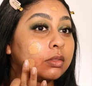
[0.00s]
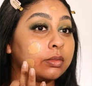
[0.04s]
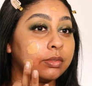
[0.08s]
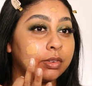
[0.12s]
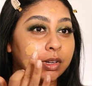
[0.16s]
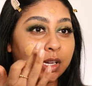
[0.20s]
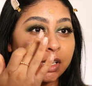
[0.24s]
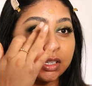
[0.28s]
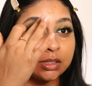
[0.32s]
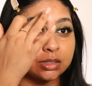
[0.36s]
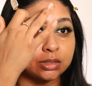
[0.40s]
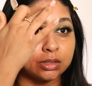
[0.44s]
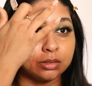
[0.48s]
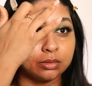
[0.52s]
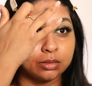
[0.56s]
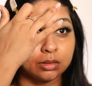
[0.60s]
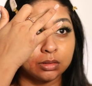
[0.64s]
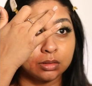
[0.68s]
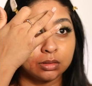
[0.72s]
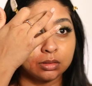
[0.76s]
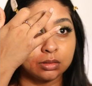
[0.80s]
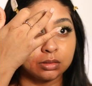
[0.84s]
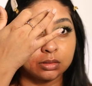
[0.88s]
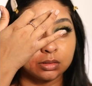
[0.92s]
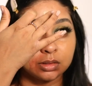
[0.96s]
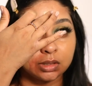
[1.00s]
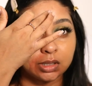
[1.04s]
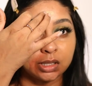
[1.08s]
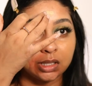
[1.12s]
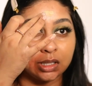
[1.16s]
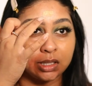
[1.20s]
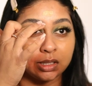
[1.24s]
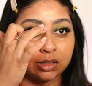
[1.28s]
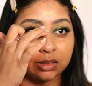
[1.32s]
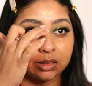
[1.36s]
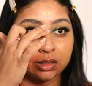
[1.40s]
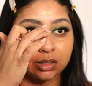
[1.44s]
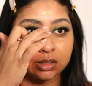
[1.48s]
First of all,
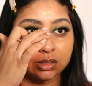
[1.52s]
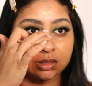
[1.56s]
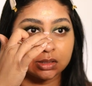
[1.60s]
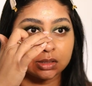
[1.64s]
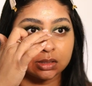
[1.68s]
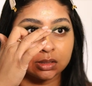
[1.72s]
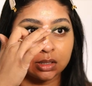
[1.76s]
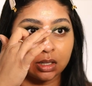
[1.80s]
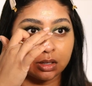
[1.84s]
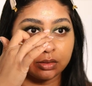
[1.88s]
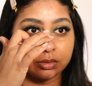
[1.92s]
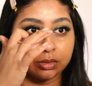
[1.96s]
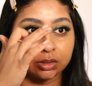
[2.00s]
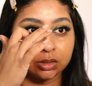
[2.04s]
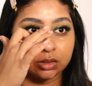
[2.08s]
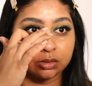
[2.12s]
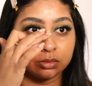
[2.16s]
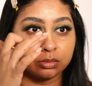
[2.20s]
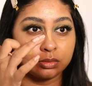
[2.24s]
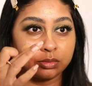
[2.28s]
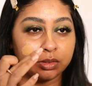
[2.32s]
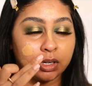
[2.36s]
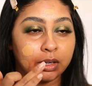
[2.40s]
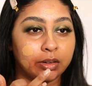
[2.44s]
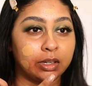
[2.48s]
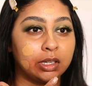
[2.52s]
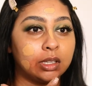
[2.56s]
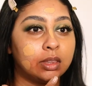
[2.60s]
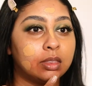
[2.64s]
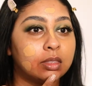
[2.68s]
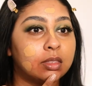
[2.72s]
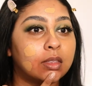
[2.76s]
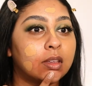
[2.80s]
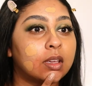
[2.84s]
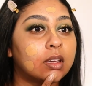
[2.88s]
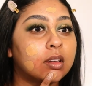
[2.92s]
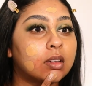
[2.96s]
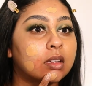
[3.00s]
this stuff is very
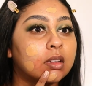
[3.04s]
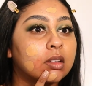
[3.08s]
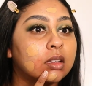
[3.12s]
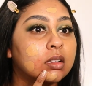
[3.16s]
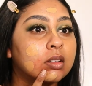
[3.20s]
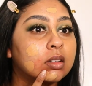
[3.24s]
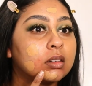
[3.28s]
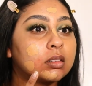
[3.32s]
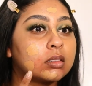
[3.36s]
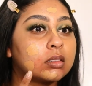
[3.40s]
thick.